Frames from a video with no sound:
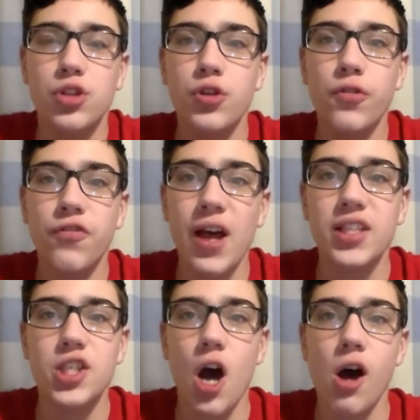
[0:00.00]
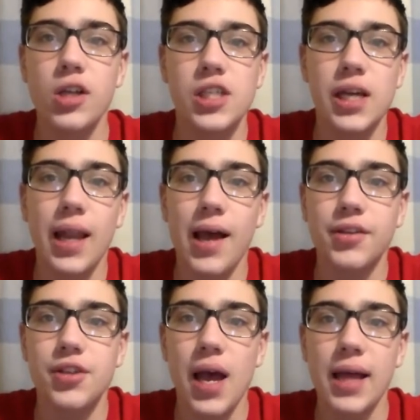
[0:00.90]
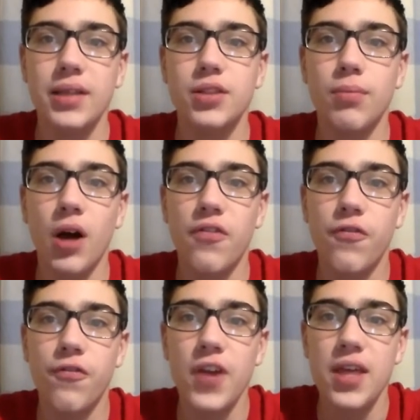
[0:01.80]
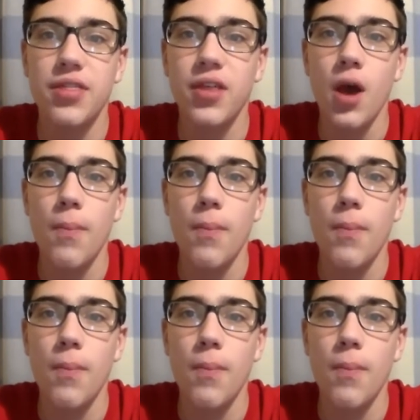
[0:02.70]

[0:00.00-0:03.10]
to Phantasialand and my fifth